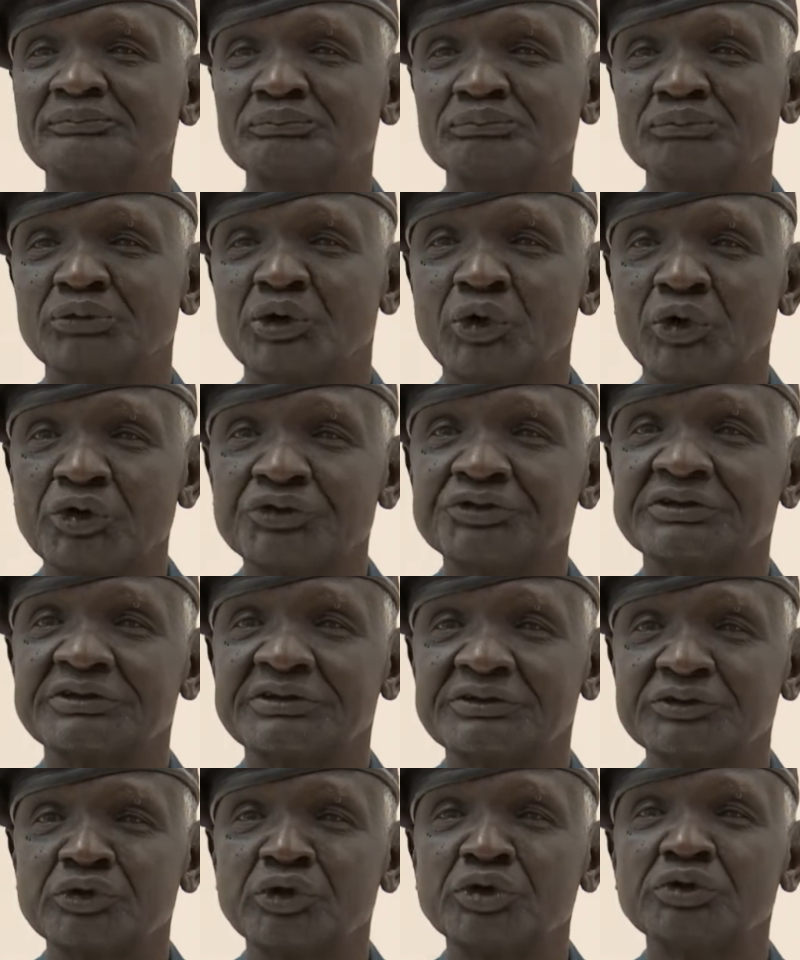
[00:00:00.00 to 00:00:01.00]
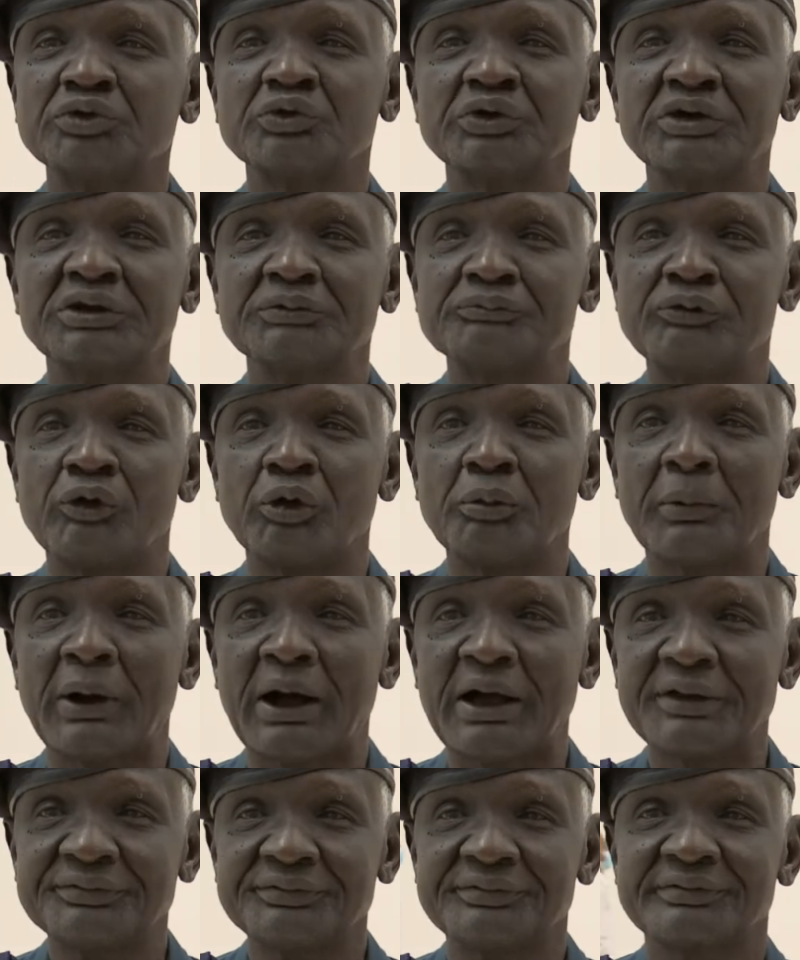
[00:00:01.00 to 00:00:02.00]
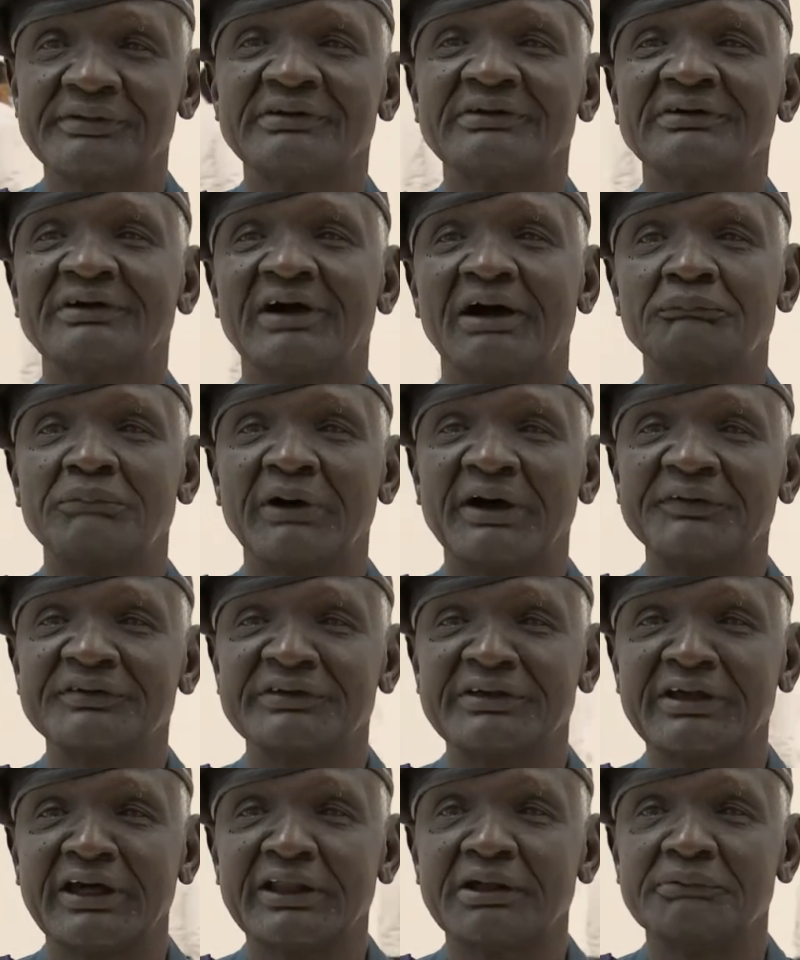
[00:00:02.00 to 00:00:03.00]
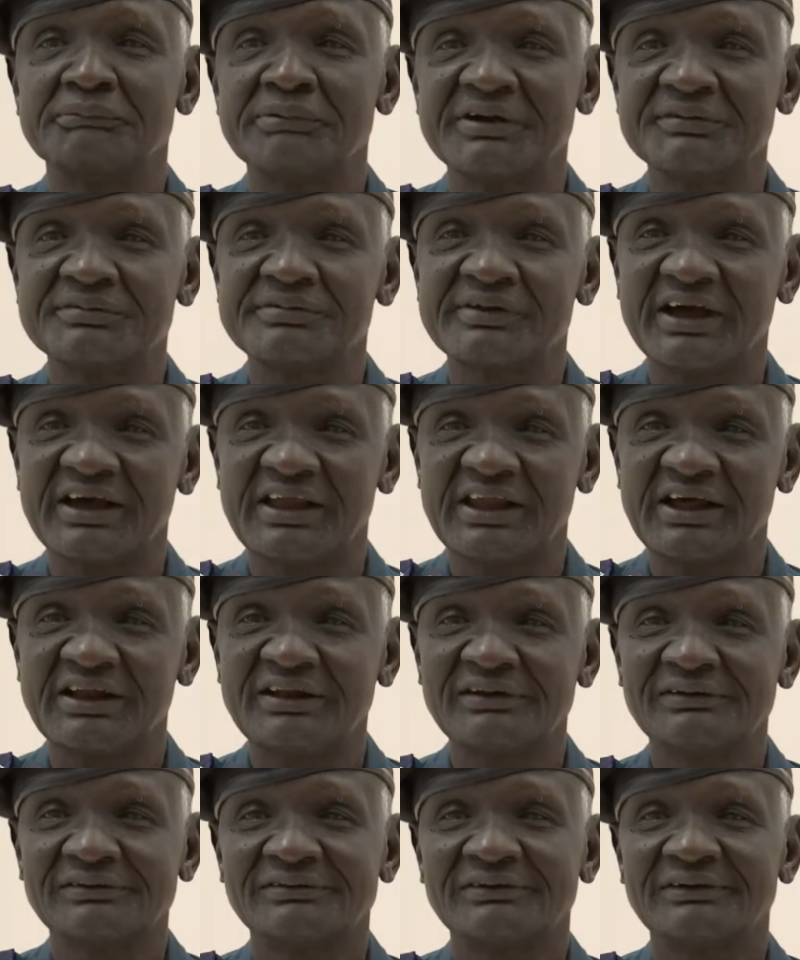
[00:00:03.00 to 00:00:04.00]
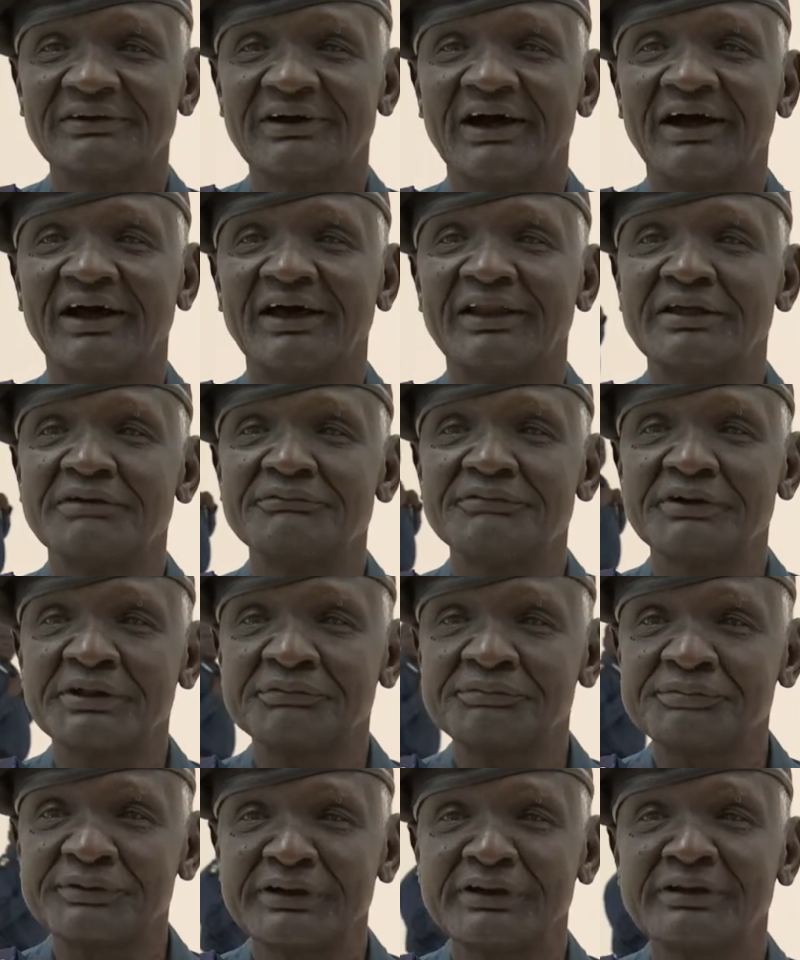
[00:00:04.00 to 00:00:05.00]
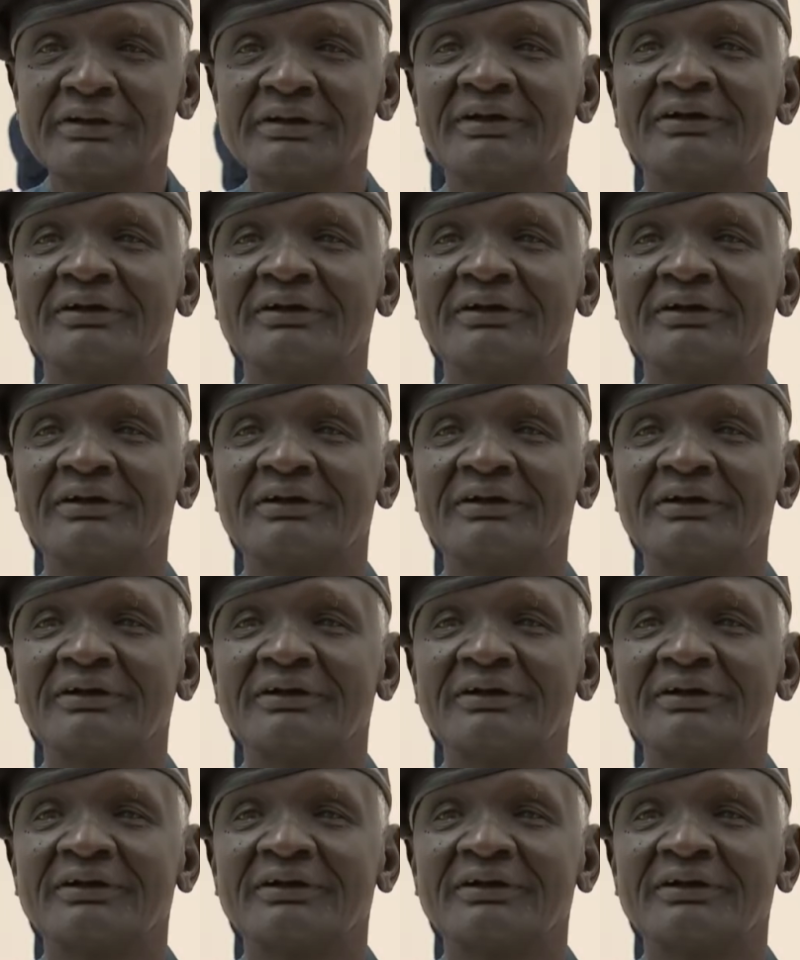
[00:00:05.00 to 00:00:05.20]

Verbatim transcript: because it is going to inform us about the gender-based violence and everything,